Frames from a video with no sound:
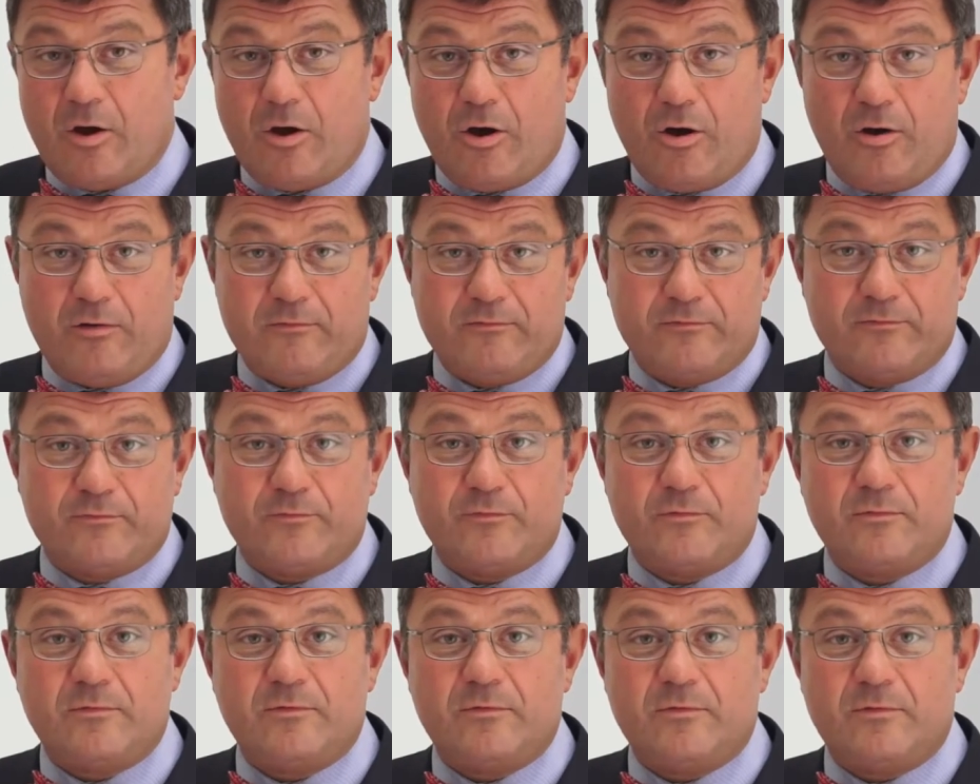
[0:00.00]
of
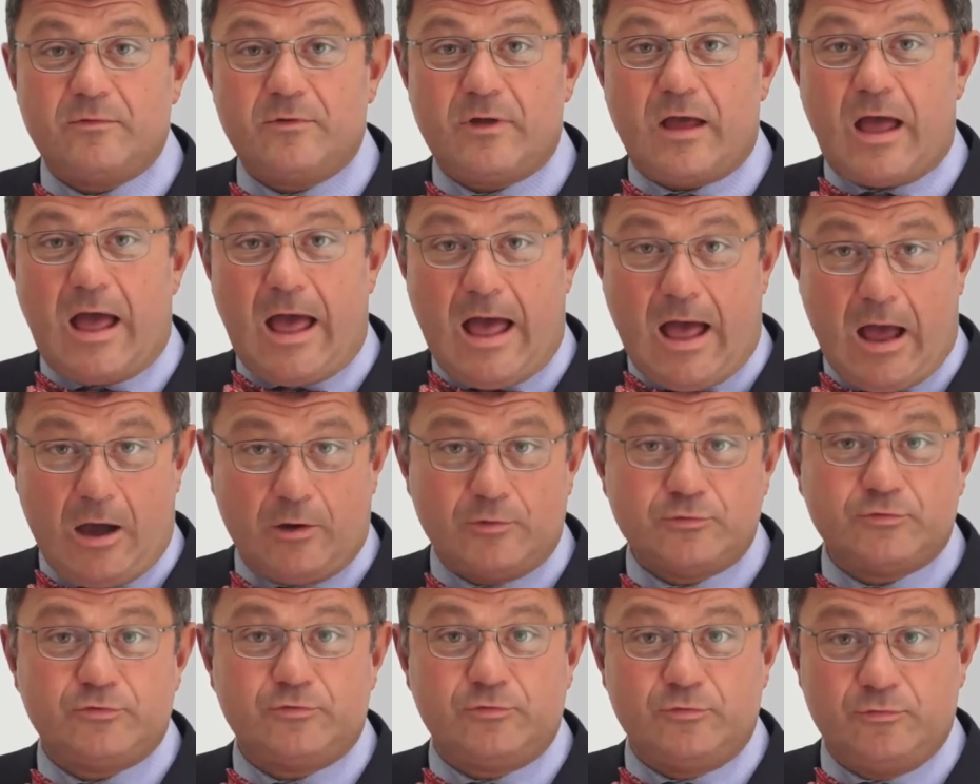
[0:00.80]

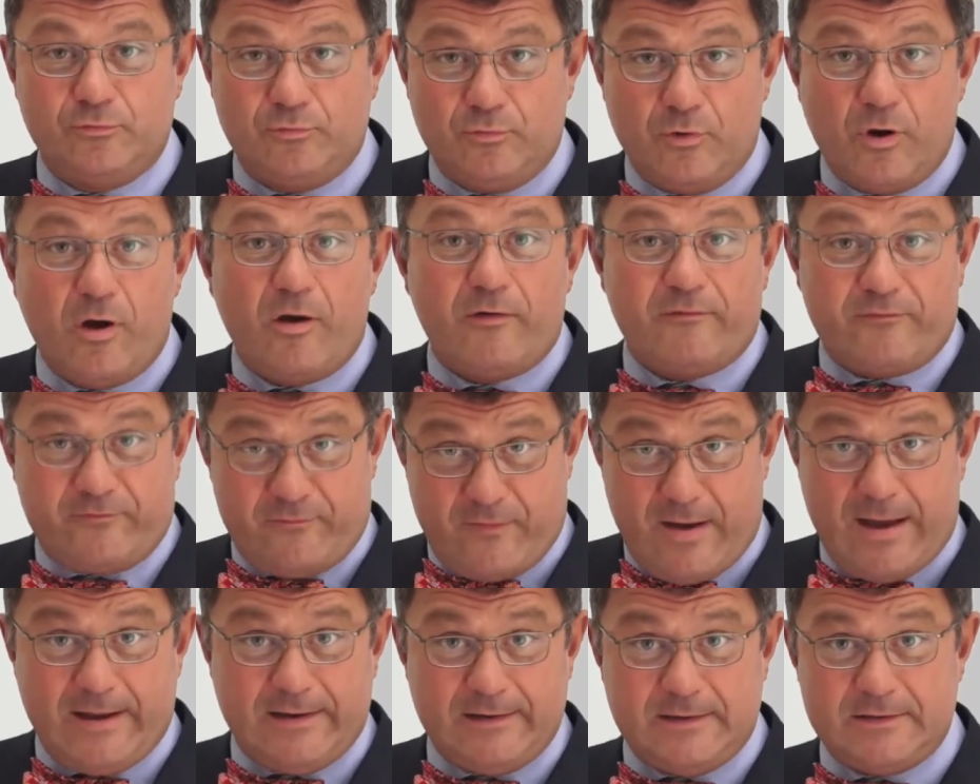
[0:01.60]
how to
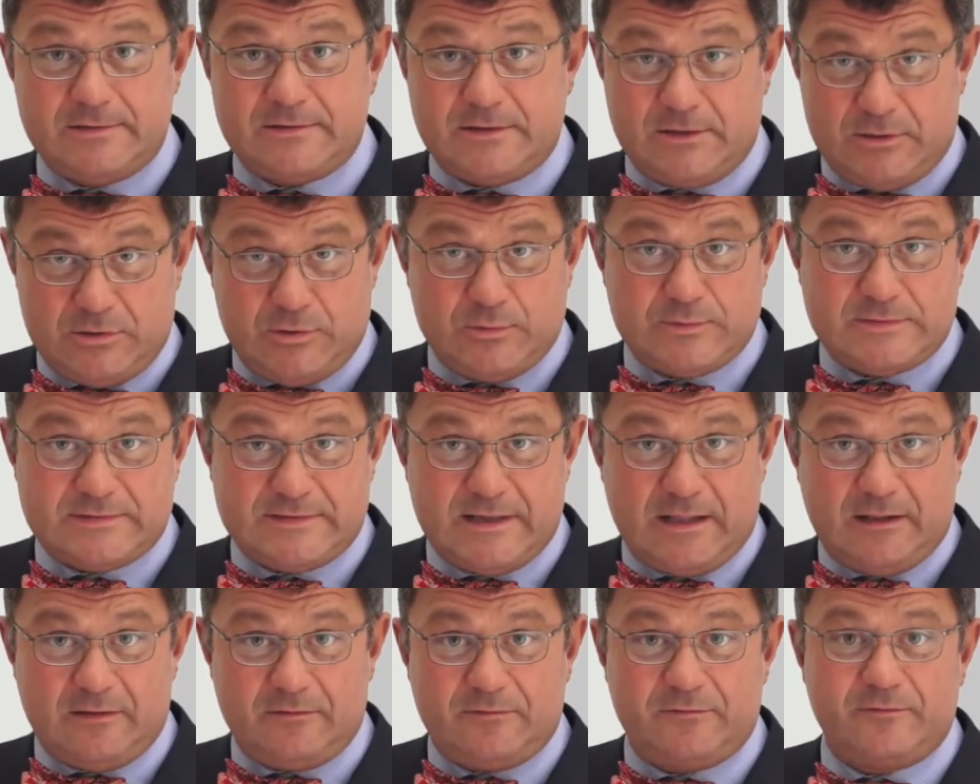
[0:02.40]
find
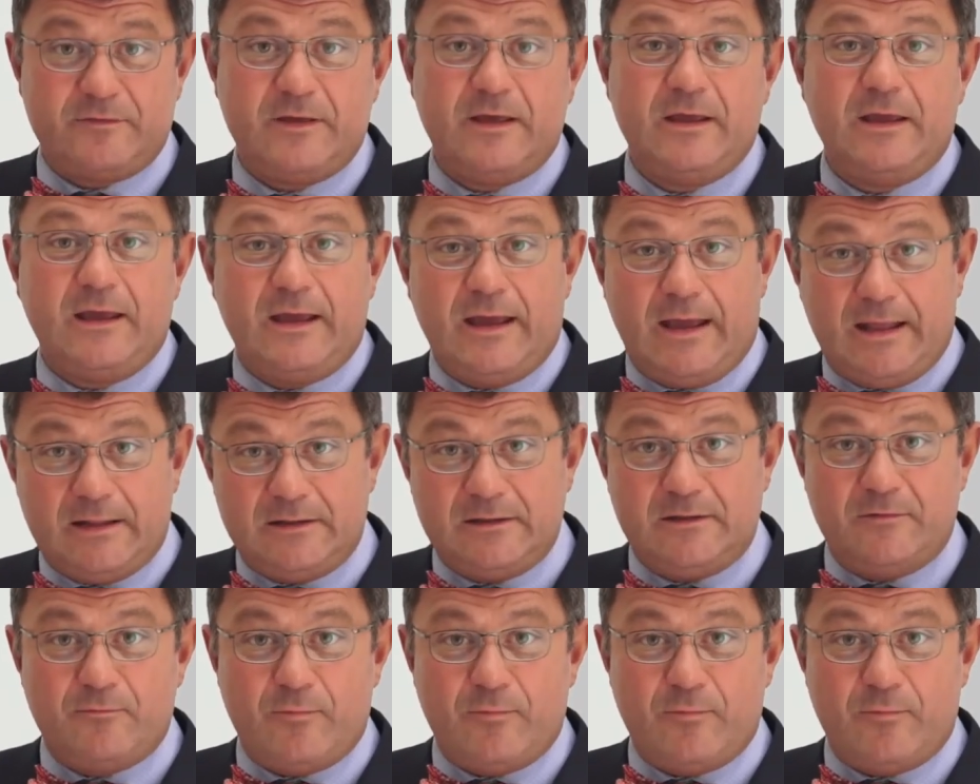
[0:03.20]
yourself and the